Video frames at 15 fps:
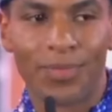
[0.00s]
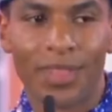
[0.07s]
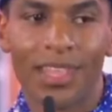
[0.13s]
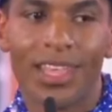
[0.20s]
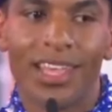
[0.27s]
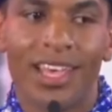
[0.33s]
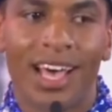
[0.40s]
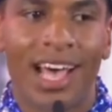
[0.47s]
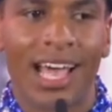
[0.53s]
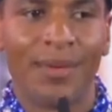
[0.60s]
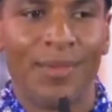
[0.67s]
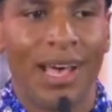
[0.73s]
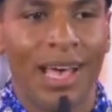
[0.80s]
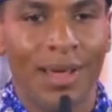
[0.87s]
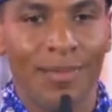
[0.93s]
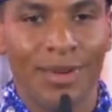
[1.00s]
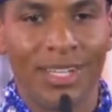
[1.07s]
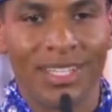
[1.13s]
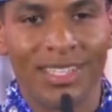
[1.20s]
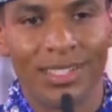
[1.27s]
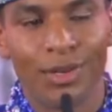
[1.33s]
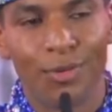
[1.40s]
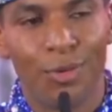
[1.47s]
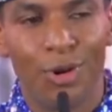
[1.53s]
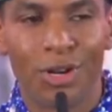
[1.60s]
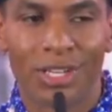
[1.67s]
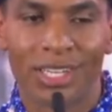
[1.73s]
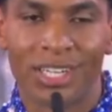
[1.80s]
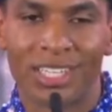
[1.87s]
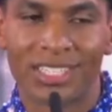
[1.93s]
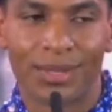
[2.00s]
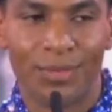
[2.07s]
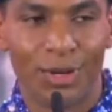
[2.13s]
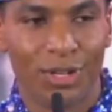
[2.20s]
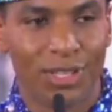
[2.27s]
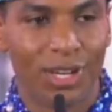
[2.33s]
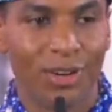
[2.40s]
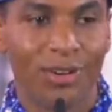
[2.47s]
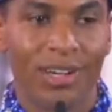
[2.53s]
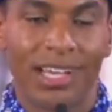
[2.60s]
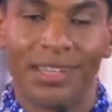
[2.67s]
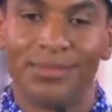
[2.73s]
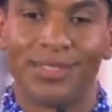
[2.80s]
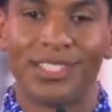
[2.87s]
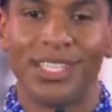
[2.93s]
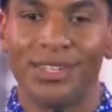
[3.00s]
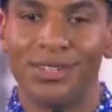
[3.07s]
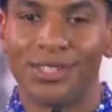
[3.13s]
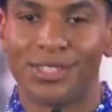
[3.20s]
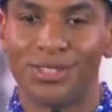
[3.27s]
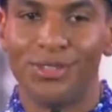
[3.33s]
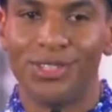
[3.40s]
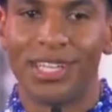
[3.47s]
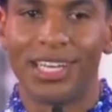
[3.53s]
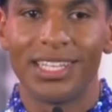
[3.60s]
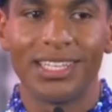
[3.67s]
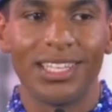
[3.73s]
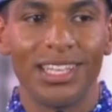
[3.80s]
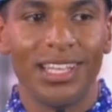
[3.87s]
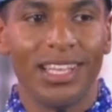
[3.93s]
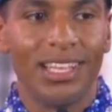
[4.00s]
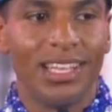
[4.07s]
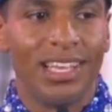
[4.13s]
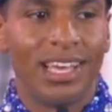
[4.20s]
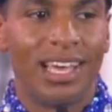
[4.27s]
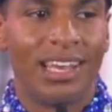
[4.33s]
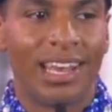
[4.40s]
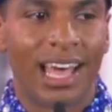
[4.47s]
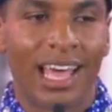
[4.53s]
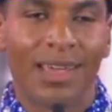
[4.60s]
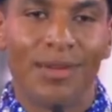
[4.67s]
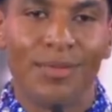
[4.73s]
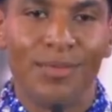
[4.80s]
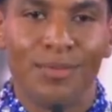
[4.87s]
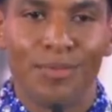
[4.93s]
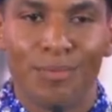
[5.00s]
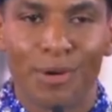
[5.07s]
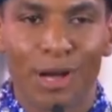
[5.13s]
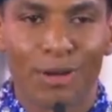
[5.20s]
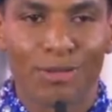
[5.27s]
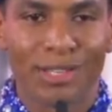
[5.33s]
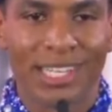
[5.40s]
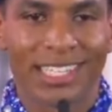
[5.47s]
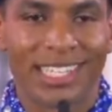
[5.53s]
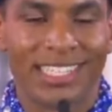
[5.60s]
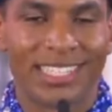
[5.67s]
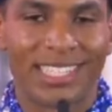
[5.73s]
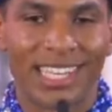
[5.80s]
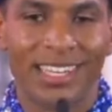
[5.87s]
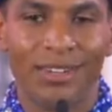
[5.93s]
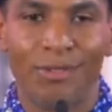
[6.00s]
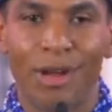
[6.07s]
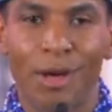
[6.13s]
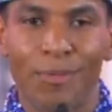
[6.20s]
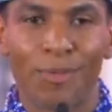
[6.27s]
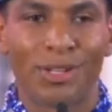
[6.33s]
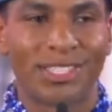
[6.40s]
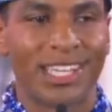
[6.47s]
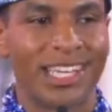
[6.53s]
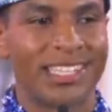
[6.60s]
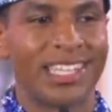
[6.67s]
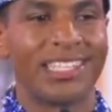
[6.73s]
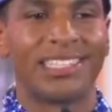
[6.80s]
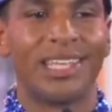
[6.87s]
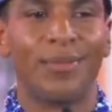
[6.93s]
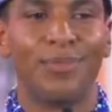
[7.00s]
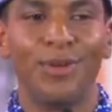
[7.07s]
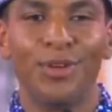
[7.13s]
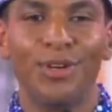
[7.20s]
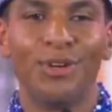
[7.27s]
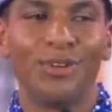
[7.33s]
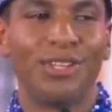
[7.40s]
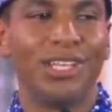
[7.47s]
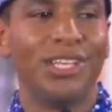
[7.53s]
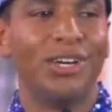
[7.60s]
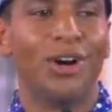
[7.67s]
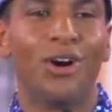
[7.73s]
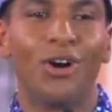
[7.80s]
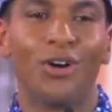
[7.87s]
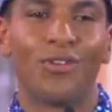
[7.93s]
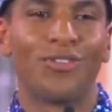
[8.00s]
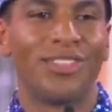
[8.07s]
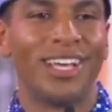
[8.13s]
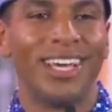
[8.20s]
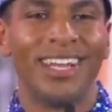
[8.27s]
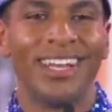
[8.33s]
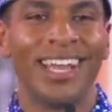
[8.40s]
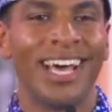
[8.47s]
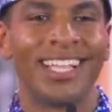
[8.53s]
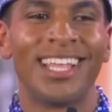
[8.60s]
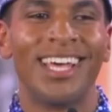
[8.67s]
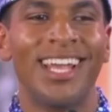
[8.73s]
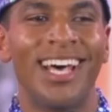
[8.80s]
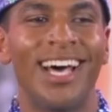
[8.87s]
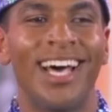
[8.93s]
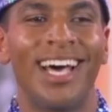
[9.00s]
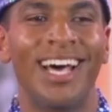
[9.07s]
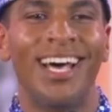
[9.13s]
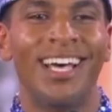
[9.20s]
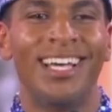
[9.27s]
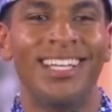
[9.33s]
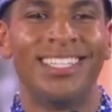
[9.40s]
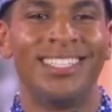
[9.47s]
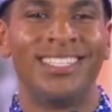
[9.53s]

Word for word: I'm Ahmed, working as a model. and still a student. And I proudly can say representing the beauty of the Netherlands.